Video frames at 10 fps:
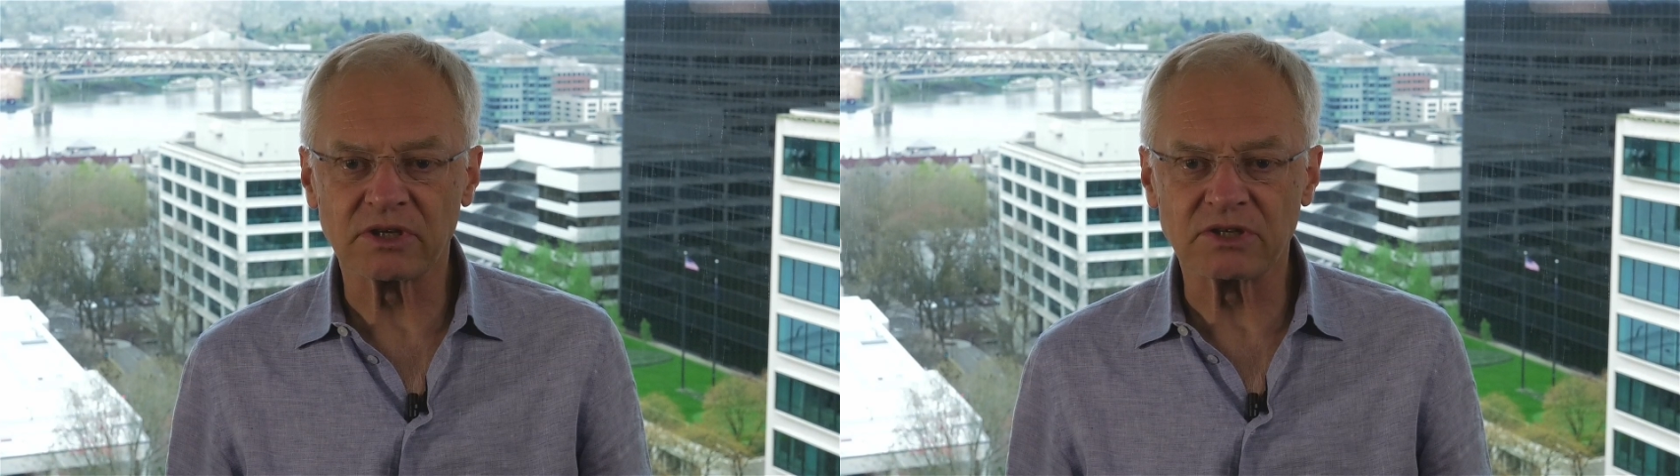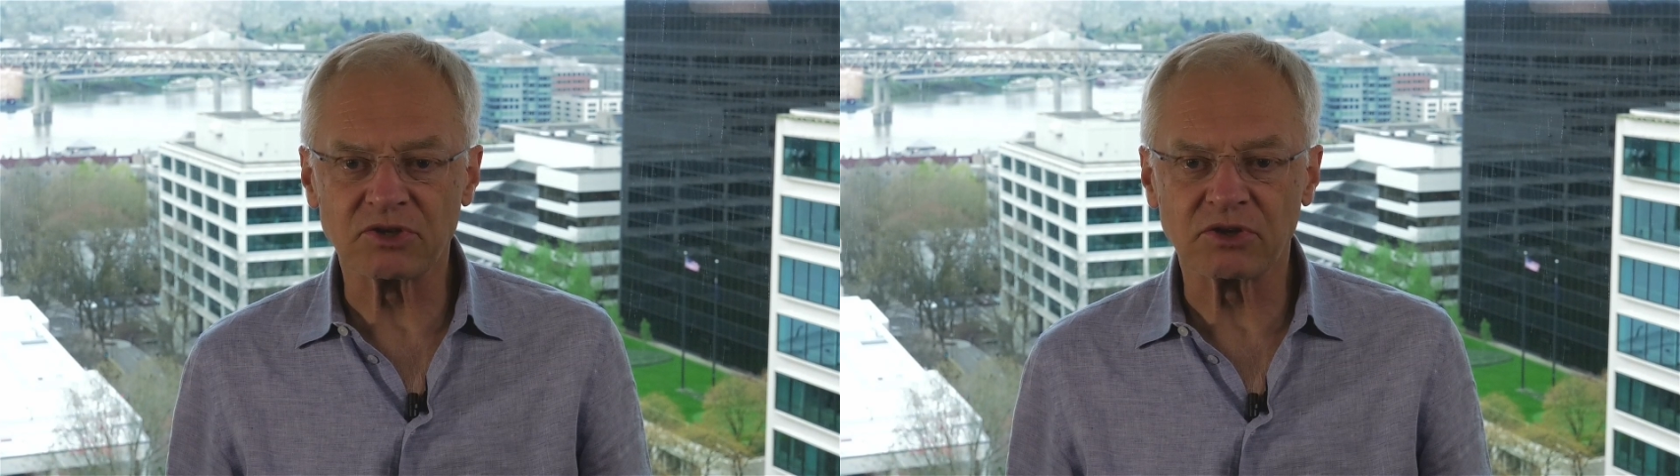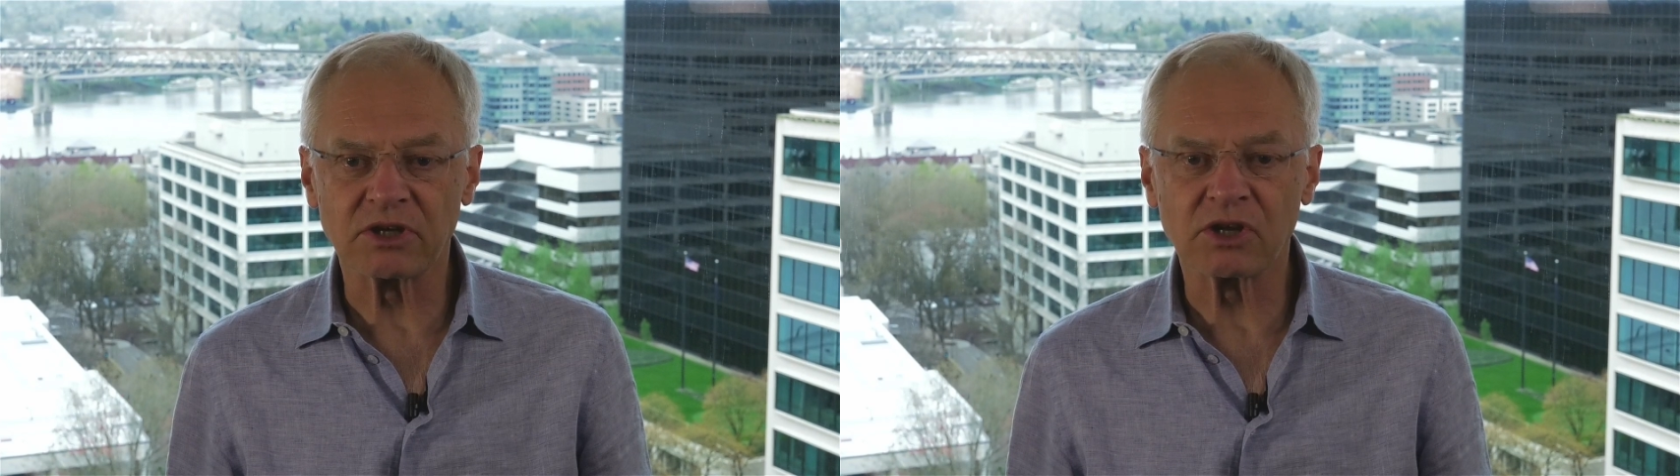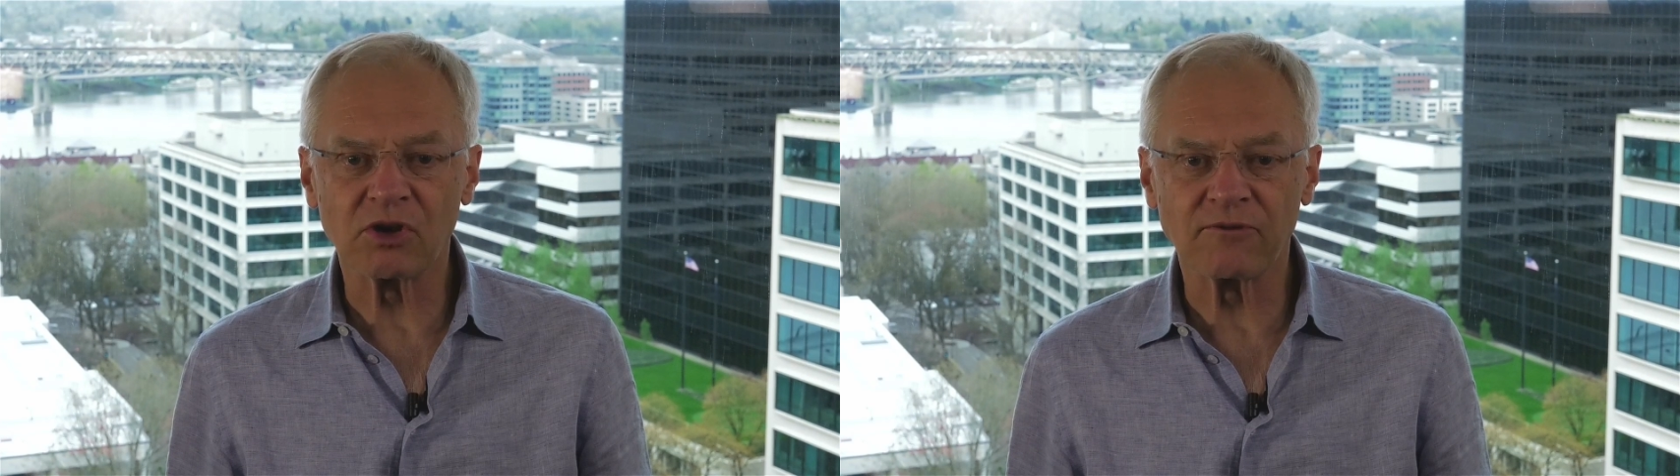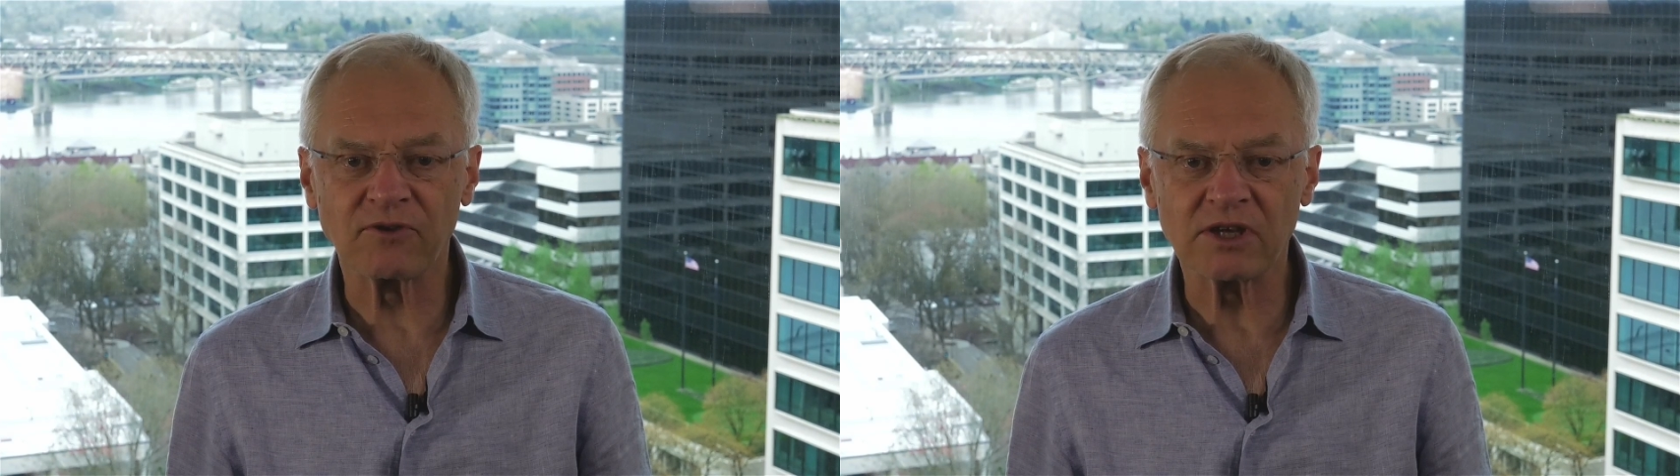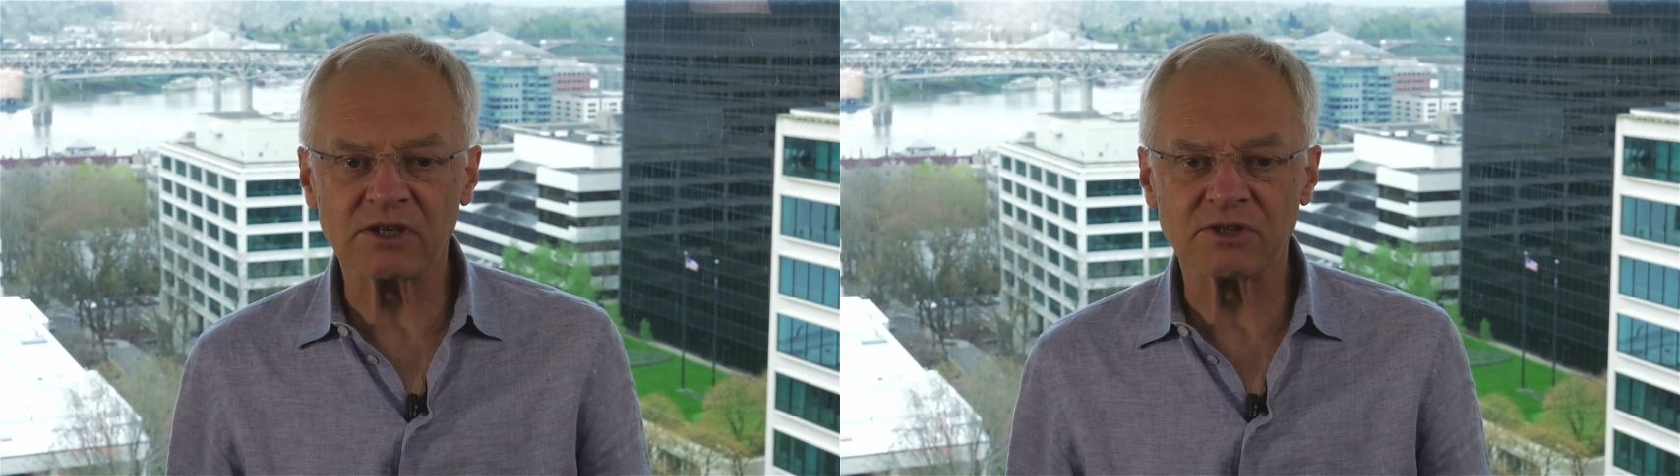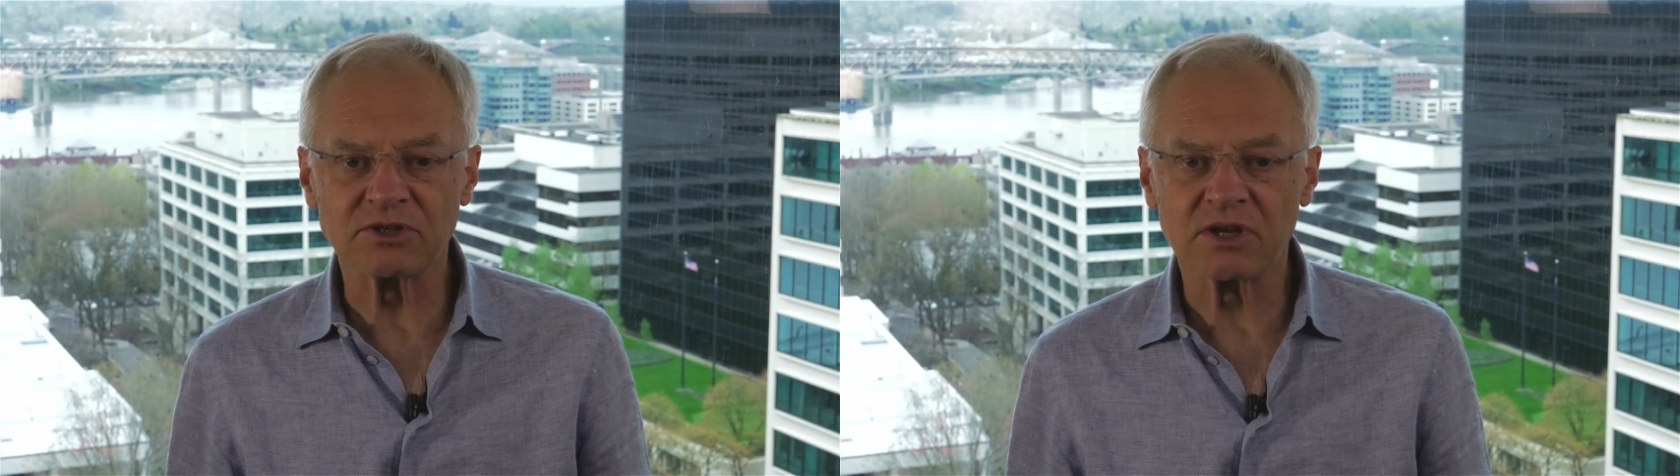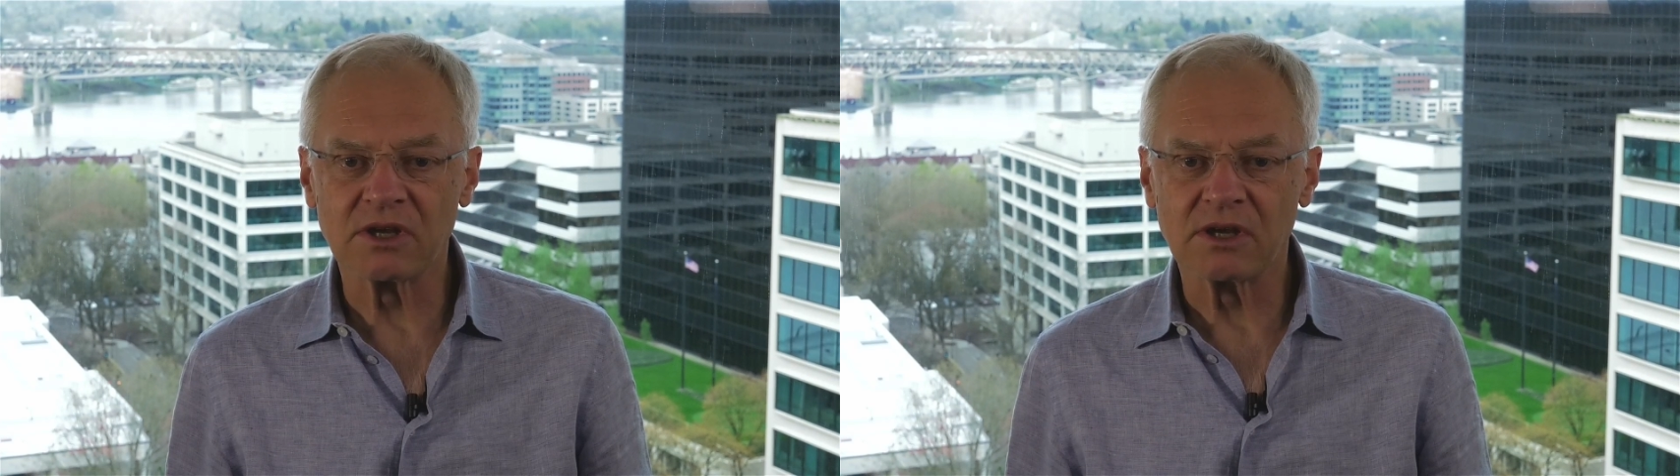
is earning her fees